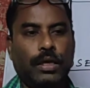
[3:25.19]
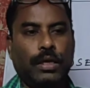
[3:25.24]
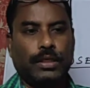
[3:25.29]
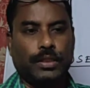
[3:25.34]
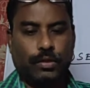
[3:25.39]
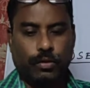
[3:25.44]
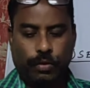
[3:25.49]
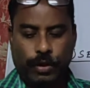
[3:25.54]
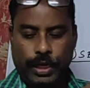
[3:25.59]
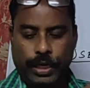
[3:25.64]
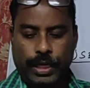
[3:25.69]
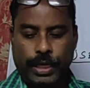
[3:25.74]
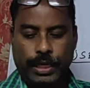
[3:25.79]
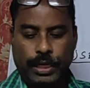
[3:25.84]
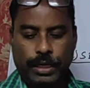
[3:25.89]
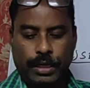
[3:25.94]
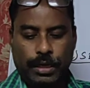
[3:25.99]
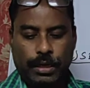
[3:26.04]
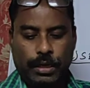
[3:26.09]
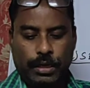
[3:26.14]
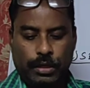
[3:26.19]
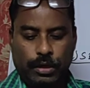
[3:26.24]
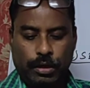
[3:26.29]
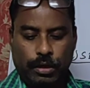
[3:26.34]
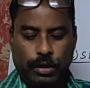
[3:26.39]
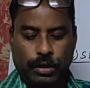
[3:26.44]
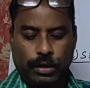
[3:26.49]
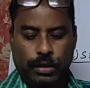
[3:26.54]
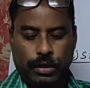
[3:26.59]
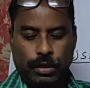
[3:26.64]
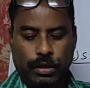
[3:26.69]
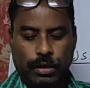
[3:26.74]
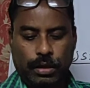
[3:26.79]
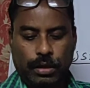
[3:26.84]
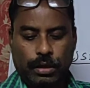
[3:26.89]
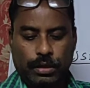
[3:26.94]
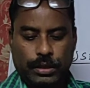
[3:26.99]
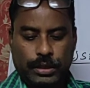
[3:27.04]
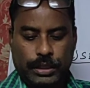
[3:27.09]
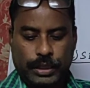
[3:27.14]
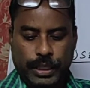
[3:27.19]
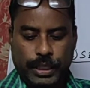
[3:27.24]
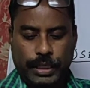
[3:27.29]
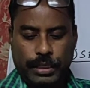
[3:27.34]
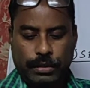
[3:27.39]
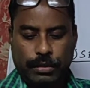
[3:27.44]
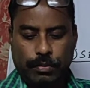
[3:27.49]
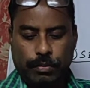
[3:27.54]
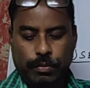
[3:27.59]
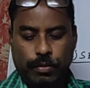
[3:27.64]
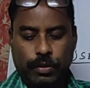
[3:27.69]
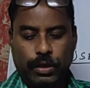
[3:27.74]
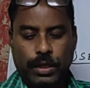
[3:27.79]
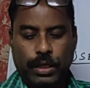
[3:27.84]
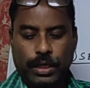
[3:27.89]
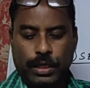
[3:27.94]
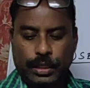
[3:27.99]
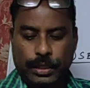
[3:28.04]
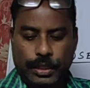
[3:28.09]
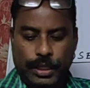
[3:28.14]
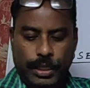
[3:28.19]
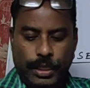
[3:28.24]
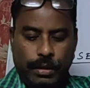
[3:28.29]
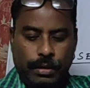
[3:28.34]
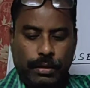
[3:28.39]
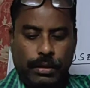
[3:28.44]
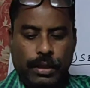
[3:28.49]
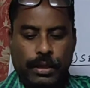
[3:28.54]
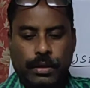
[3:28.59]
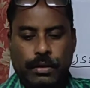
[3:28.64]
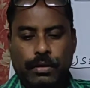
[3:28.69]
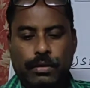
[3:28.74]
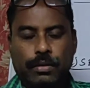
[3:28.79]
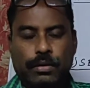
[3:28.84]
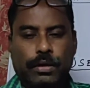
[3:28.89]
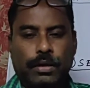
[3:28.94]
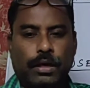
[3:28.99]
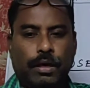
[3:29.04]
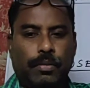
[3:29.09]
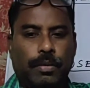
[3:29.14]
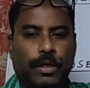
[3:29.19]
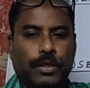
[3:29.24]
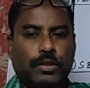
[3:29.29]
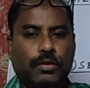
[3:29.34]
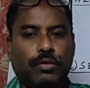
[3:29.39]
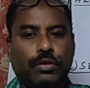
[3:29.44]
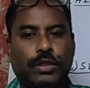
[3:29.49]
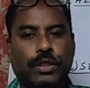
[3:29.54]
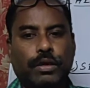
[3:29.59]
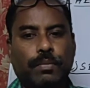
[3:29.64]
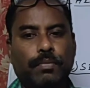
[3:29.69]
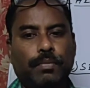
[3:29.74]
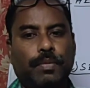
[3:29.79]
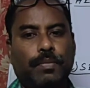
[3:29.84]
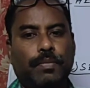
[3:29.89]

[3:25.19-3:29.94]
so again doctor set the bone, then covers with the